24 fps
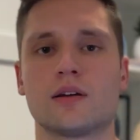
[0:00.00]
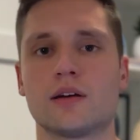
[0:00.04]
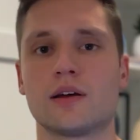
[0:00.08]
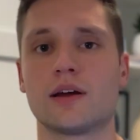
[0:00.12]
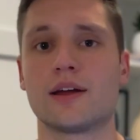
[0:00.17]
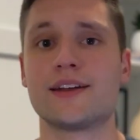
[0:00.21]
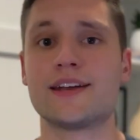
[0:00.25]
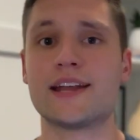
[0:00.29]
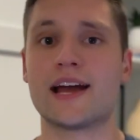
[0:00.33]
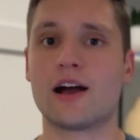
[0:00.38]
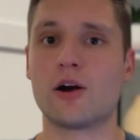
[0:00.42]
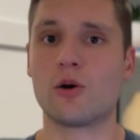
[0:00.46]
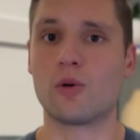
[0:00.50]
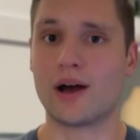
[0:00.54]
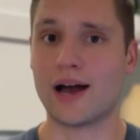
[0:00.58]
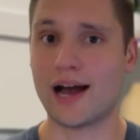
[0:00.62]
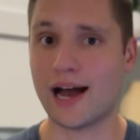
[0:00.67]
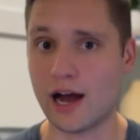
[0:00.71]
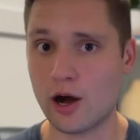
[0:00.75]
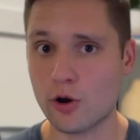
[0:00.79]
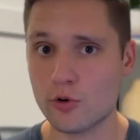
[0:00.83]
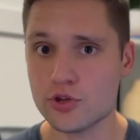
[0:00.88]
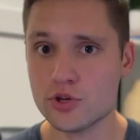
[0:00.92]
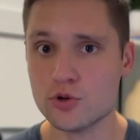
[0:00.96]
Now,
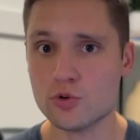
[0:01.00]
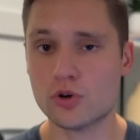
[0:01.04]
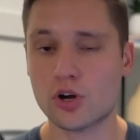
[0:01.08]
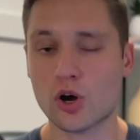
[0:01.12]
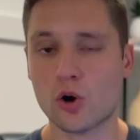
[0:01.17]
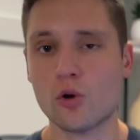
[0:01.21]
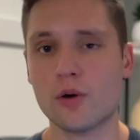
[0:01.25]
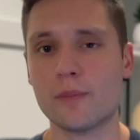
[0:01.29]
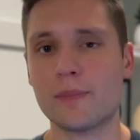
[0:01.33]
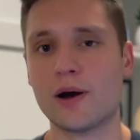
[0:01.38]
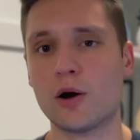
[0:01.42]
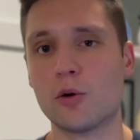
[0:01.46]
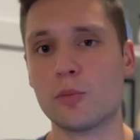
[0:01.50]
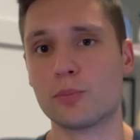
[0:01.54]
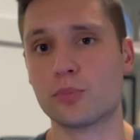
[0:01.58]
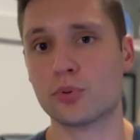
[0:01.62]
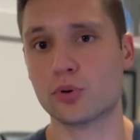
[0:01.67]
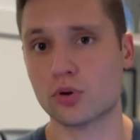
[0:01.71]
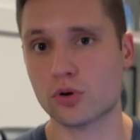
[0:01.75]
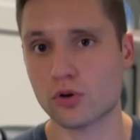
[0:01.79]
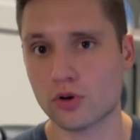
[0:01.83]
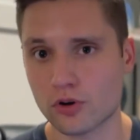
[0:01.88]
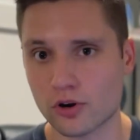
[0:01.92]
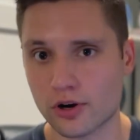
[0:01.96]
how you go about
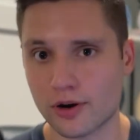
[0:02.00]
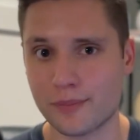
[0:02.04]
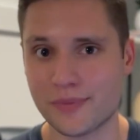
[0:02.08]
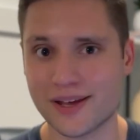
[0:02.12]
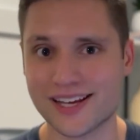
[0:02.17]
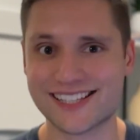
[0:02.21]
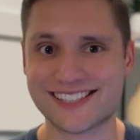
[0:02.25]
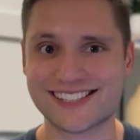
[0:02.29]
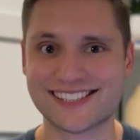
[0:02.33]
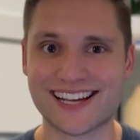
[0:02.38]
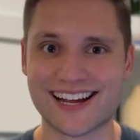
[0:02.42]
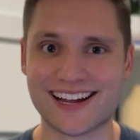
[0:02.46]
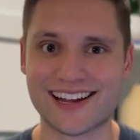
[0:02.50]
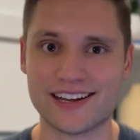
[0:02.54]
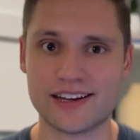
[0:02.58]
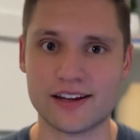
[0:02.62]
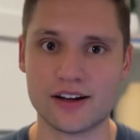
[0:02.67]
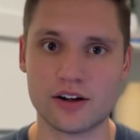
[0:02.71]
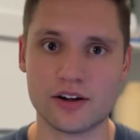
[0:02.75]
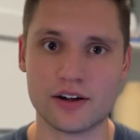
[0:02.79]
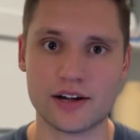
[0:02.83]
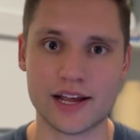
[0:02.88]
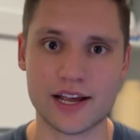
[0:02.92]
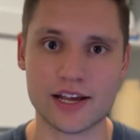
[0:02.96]
programming
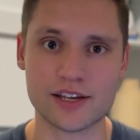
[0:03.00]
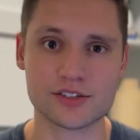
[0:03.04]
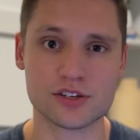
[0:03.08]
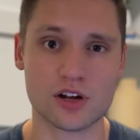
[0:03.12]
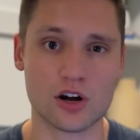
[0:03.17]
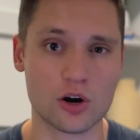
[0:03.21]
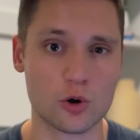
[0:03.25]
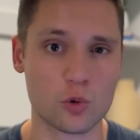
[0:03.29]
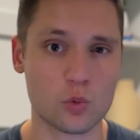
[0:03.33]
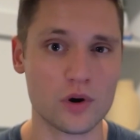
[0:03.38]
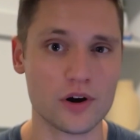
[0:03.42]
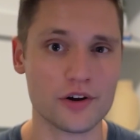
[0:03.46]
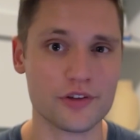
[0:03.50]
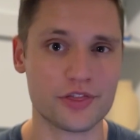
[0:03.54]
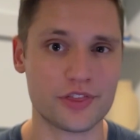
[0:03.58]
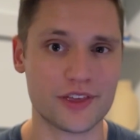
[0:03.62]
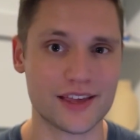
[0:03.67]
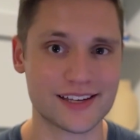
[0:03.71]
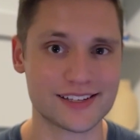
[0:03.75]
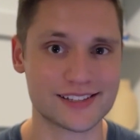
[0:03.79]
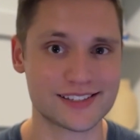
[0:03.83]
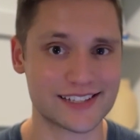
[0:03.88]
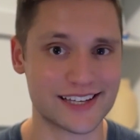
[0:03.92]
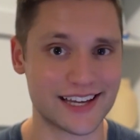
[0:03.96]
secondary days are where
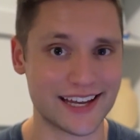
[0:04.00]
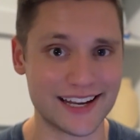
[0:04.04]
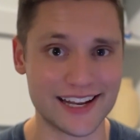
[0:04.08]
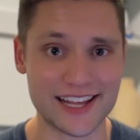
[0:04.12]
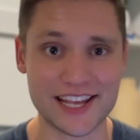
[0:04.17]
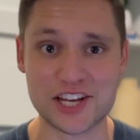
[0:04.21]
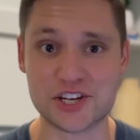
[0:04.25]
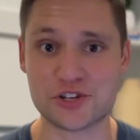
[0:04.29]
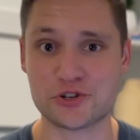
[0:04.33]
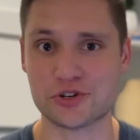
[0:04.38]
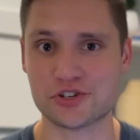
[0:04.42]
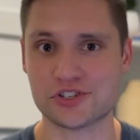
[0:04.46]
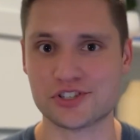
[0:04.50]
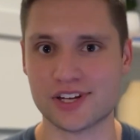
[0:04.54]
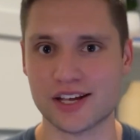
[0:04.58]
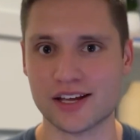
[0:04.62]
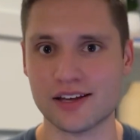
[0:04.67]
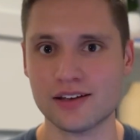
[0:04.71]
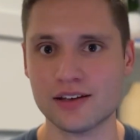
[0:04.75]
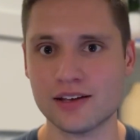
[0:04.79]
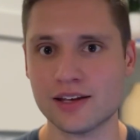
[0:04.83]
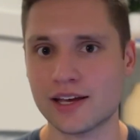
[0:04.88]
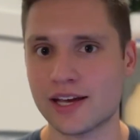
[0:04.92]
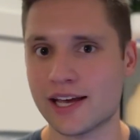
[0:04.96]
things get
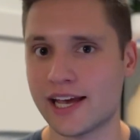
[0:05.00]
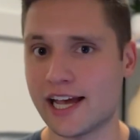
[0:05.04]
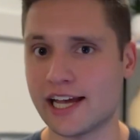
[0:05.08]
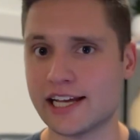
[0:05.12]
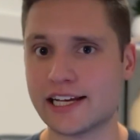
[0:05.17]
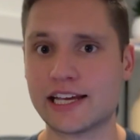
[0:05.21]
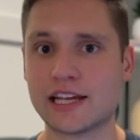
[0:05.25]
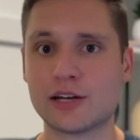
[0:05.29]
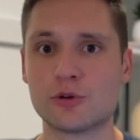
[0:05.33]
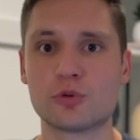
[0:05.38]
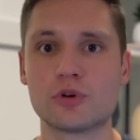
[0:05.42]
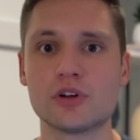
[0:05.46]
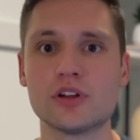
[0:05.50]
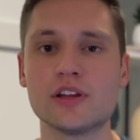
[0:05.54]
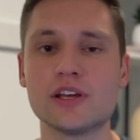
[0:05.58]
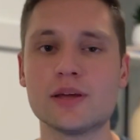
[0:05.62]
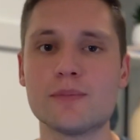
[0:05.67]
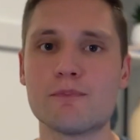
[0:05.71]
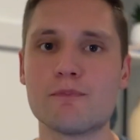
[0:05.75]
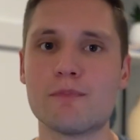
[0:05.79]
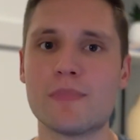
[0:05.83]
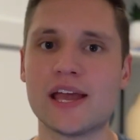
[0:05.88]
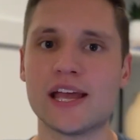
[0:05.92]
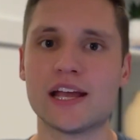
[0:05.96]
interesting and can really
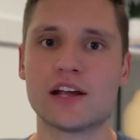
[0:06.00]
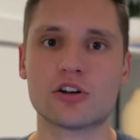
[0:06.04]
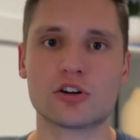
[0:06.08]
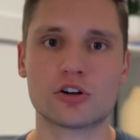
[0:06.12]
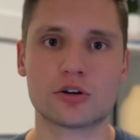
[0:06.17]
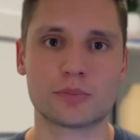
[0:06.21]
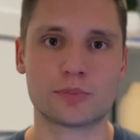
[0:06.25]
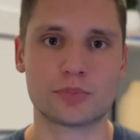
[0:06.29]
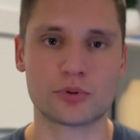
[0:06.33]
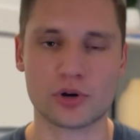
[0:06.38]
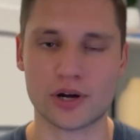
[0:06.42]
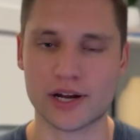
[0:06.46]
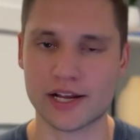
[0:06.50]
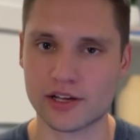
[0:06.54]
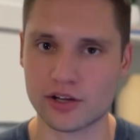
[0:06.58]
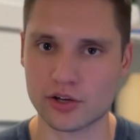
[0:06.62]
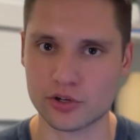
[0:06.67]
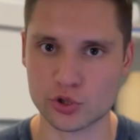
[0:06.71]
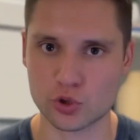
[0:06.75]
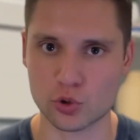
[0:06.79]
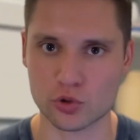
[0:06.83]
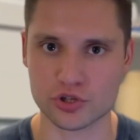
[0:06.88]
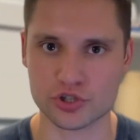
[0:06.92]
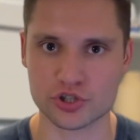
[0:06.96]
make or break
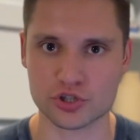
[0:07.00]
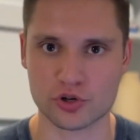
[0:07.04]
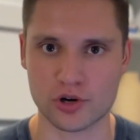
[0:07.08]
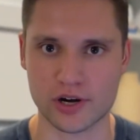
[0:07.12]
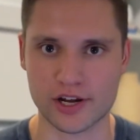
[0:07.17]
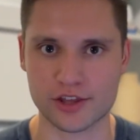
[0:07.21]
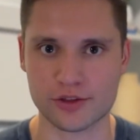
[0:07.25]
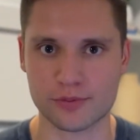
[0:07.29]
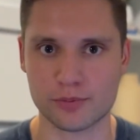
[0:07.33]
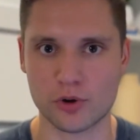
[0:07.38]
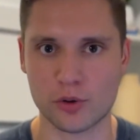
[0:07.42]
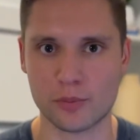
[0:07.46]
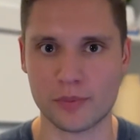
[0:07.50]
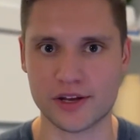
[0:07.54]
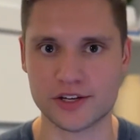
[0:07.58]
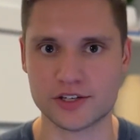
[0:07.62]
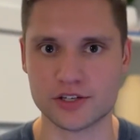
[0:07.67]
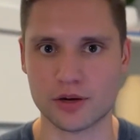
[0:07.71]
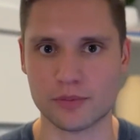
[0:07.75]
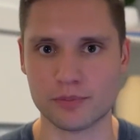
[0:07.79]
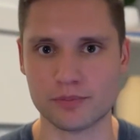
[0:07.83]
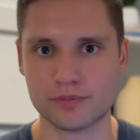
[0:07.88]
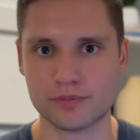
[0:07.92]
your strength momentum.